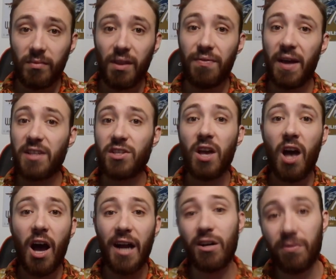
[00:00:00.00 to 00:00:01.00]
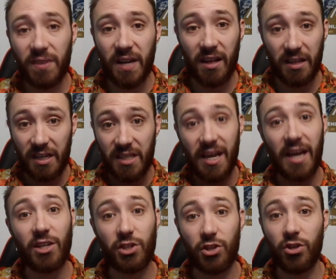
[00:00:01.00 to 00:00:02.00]
that's higher fidelity
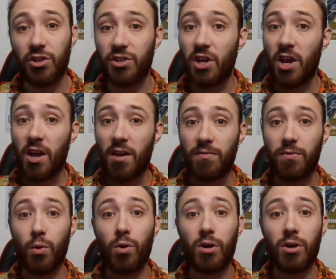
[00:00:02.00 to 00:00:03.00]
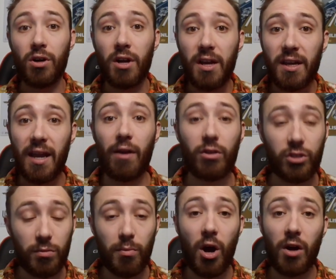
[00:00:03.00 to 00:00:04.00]
textures for character
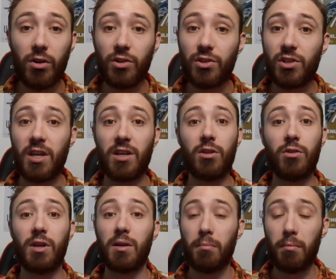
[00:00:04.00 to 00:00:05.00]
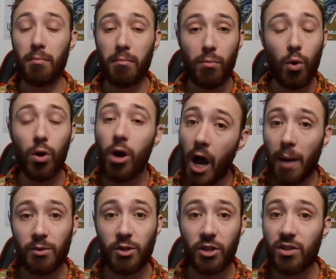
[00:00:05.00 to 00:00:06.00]
models, including more
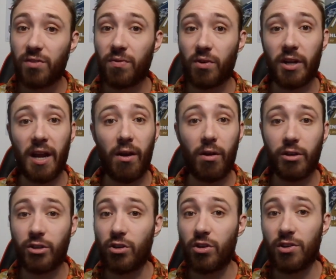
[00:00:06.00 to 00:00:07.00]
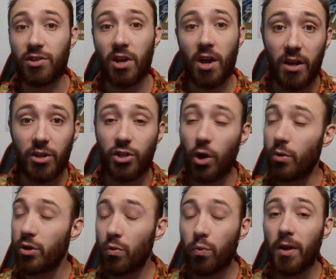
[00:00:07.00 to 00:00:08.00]
options for characters, so
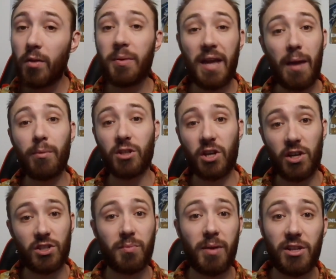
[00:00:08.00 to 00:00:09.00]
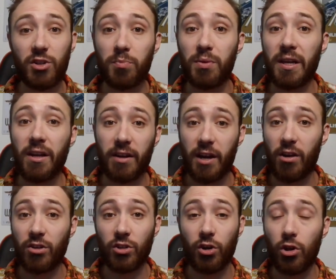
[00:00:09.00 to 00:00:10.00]
you will be able to customize your player
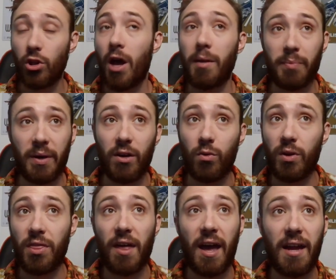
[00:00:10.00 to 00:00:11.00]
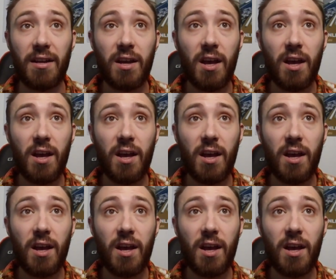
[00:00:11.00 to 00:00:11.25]
character a lot better with that.